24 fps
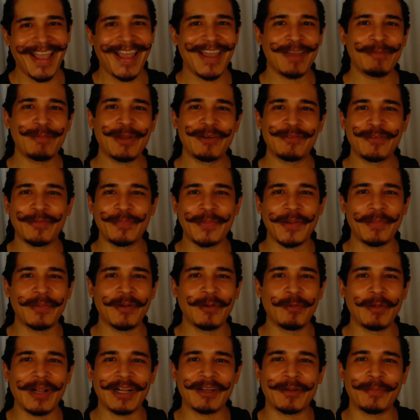Hey beautiful people,
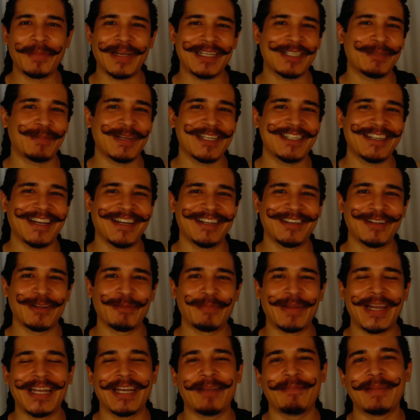welcome back to my channel.
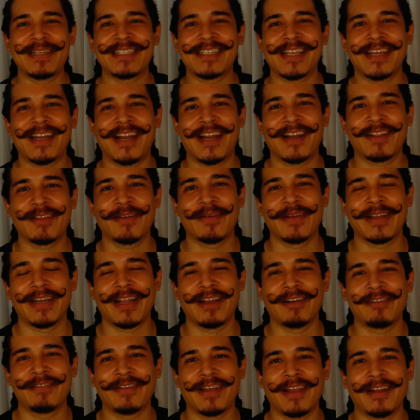My name is Gerardo and I
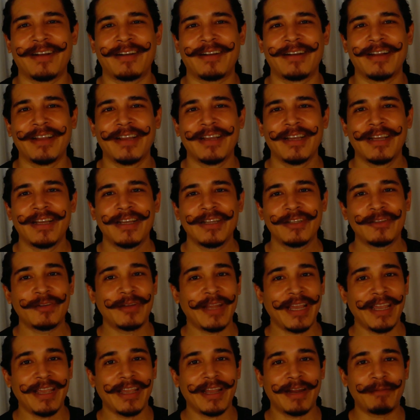love hair.
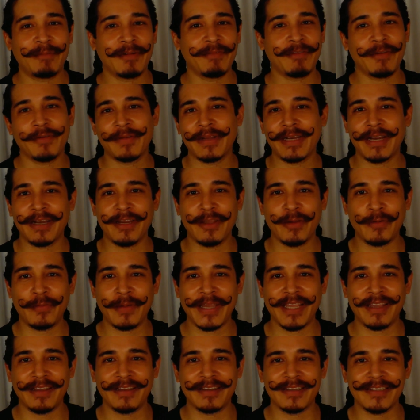Today I'm reviewing a new
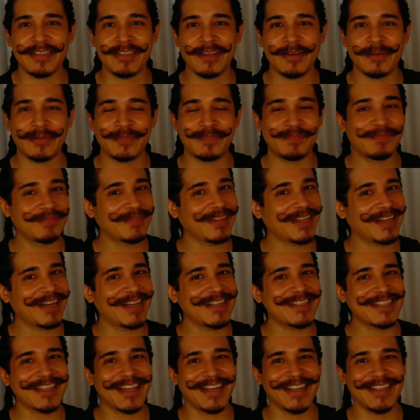wig, so
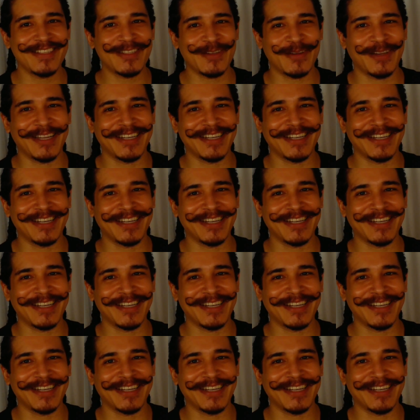let's get into